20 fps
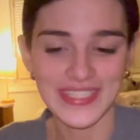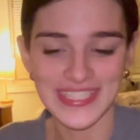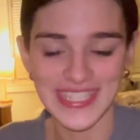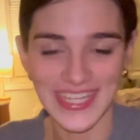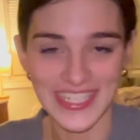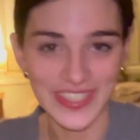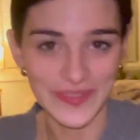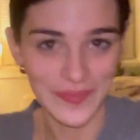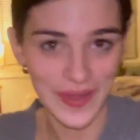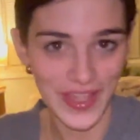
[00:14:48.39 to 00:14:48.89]
the
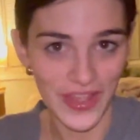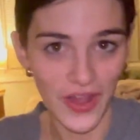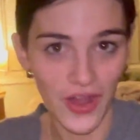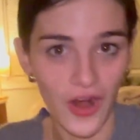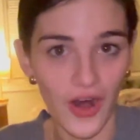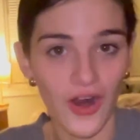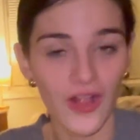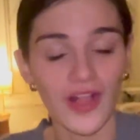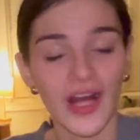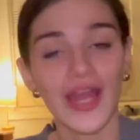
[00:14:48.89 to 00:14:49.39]
end of my
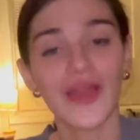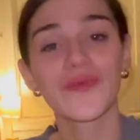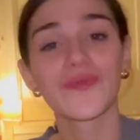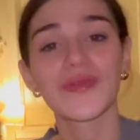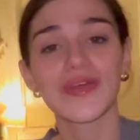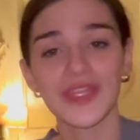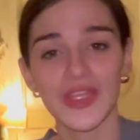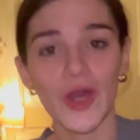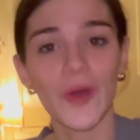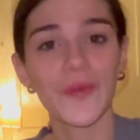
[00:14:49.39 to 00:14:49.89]
haul. I
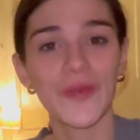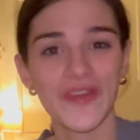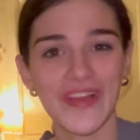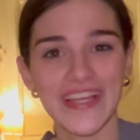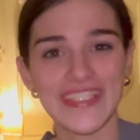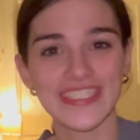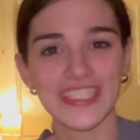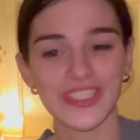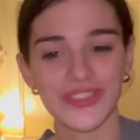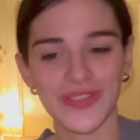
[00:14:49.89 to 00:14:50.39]
really hope you
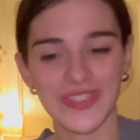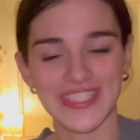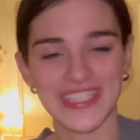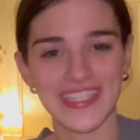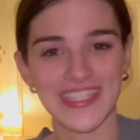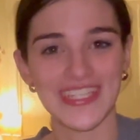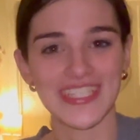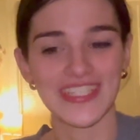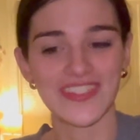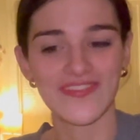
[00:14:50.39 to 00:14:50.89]
guys enjoyed
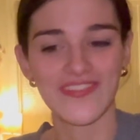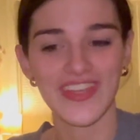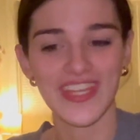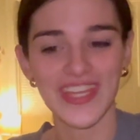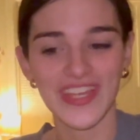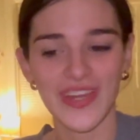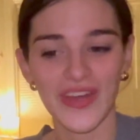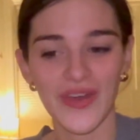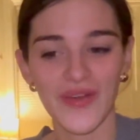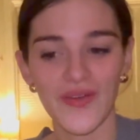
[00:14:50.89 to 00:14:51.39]
today's
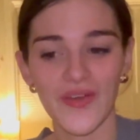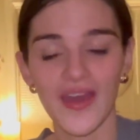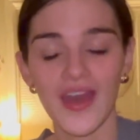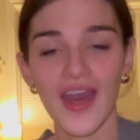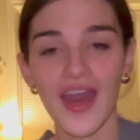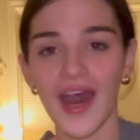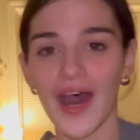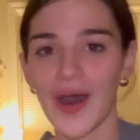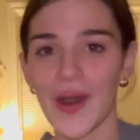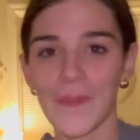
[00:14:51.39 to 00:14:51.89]
video.
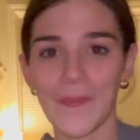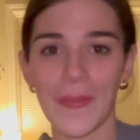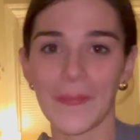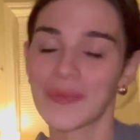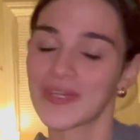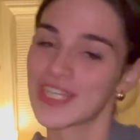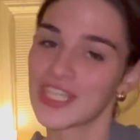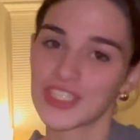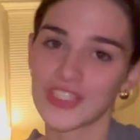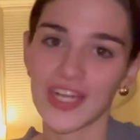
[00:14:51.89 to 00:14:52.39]
Um, I'm
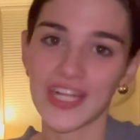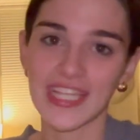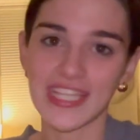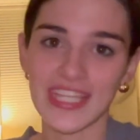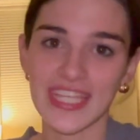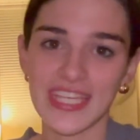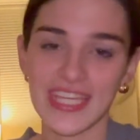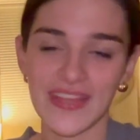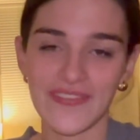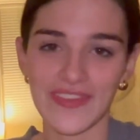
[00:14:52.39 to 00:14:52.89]
gonna try to
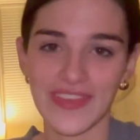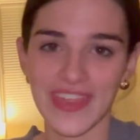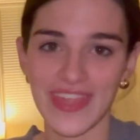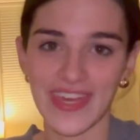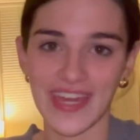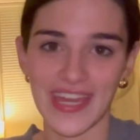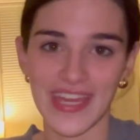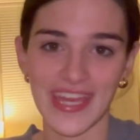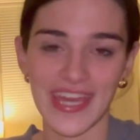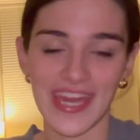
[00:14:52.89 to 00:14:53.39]
link everything
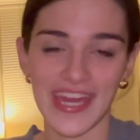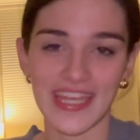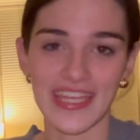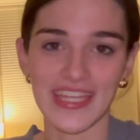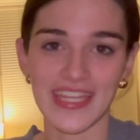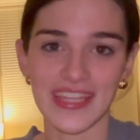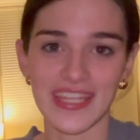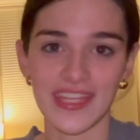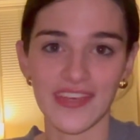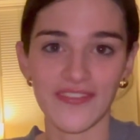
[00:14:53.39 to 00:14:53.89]
I can
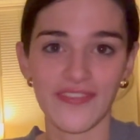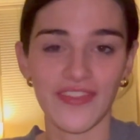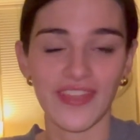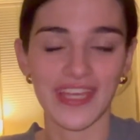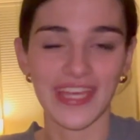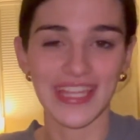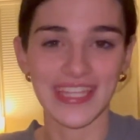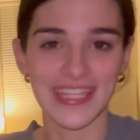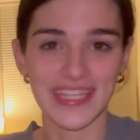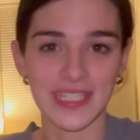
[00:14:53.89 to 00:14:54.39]
in the
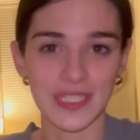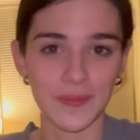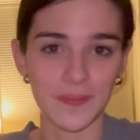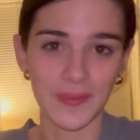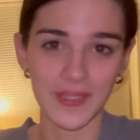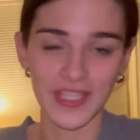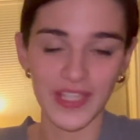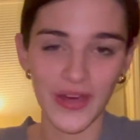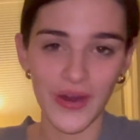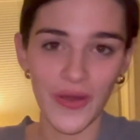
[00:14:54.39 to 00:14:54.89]
affiliate links
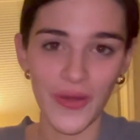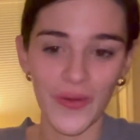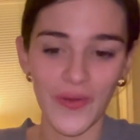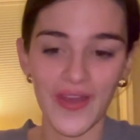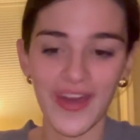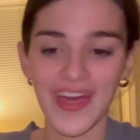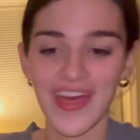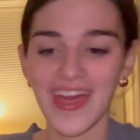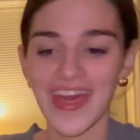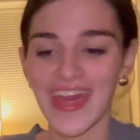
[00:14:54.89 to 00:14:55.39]
below.
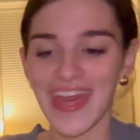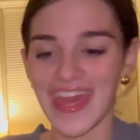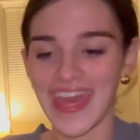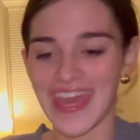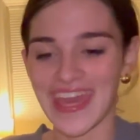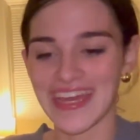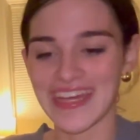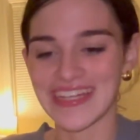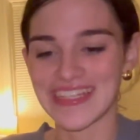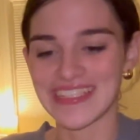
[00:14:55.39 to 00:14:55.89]

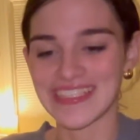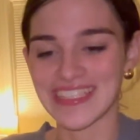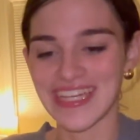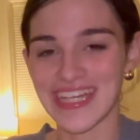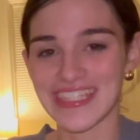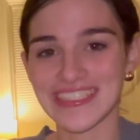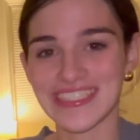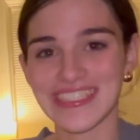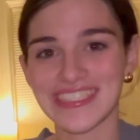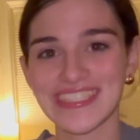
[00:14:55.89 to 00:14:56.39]
And I
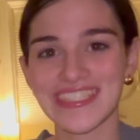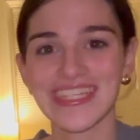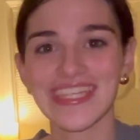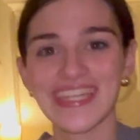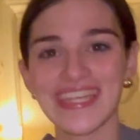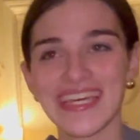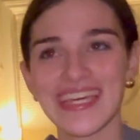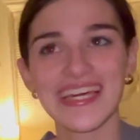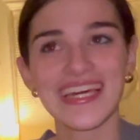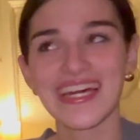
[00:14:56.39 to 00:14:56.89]
just,
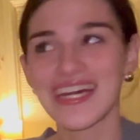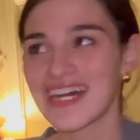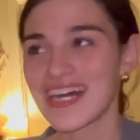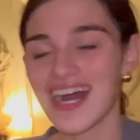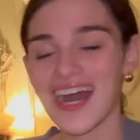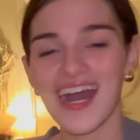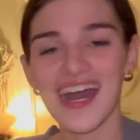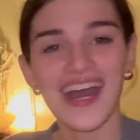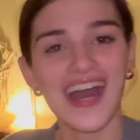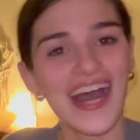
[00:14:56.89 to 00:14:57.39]

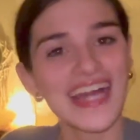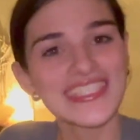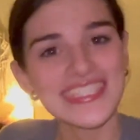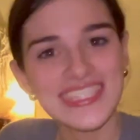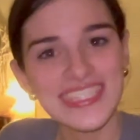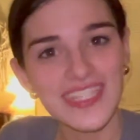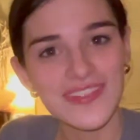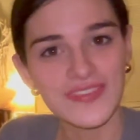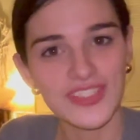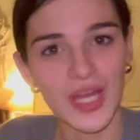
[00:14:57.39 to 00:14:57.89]
I just
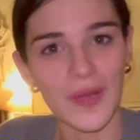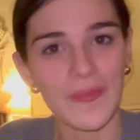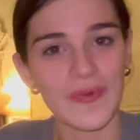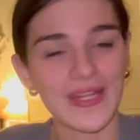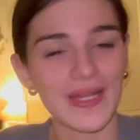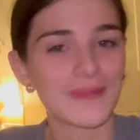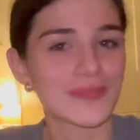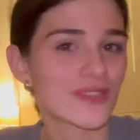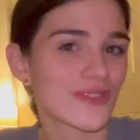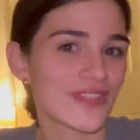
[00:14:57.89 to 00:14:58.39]
love shopping.
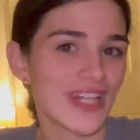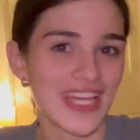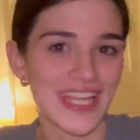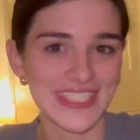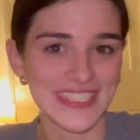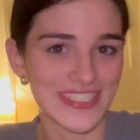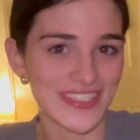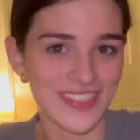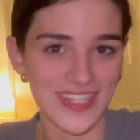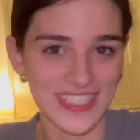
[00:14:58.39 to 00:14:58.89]
I'm so glad I
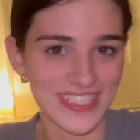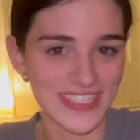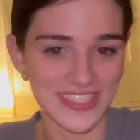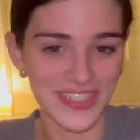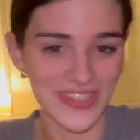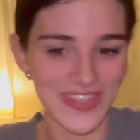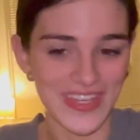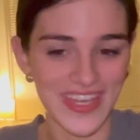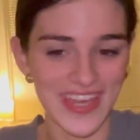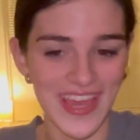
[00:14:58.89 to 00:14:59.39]
still got to
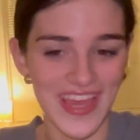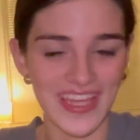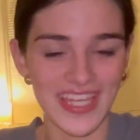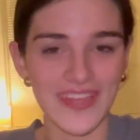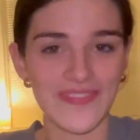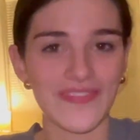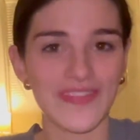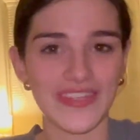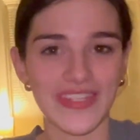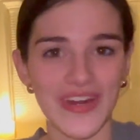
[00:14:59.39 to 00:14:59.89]
go today,
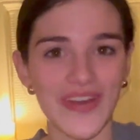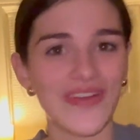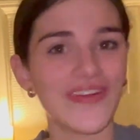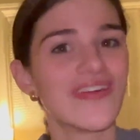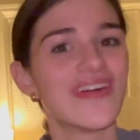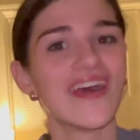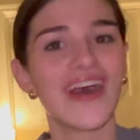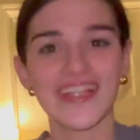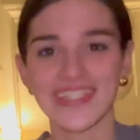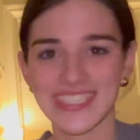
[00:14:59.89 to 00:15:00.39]
even though
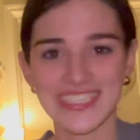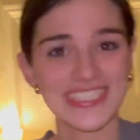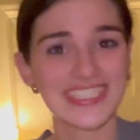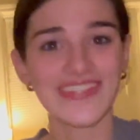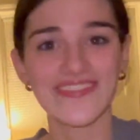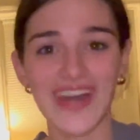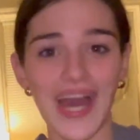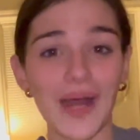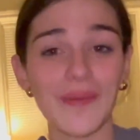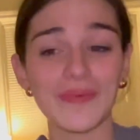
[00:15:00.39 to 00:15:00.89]
all that stuff
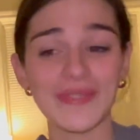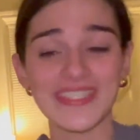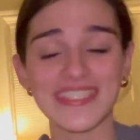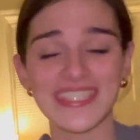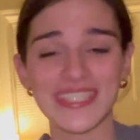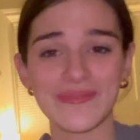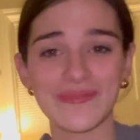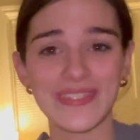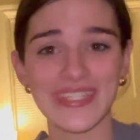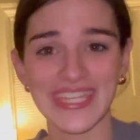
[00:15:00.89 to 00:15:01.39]
happened in
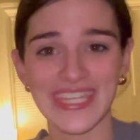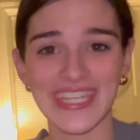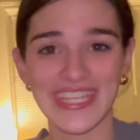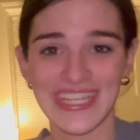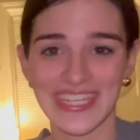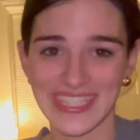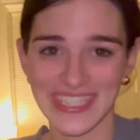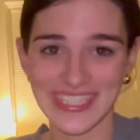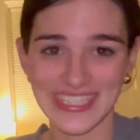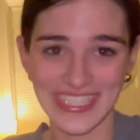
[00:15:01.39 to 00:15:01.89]
the beginning
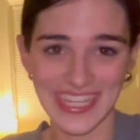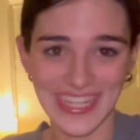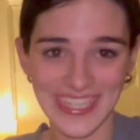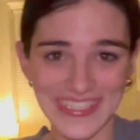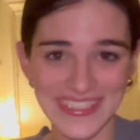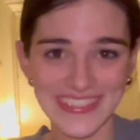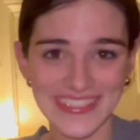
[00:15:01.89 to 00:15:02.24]
of the day.